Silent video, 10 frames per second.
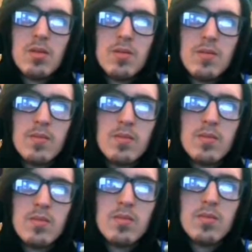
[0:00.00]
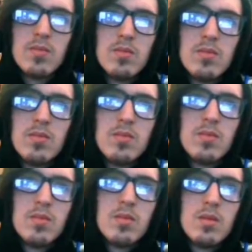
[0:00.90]

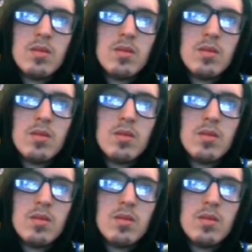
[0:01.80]
(silence)